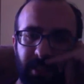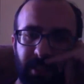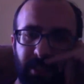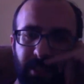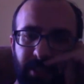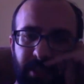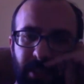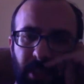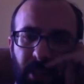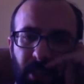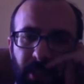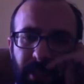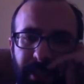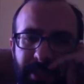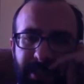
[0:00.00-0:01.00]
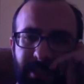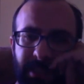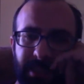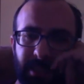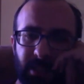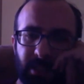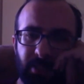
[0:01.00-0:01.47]
there are
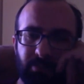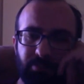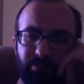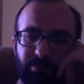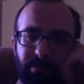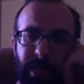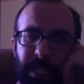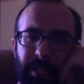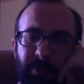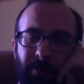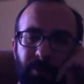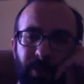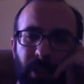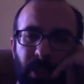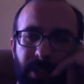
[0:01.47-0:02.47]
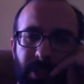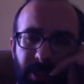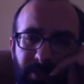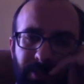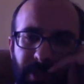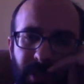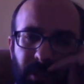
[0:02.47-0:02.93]
still many
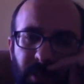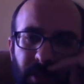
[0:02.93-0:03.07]
philosophical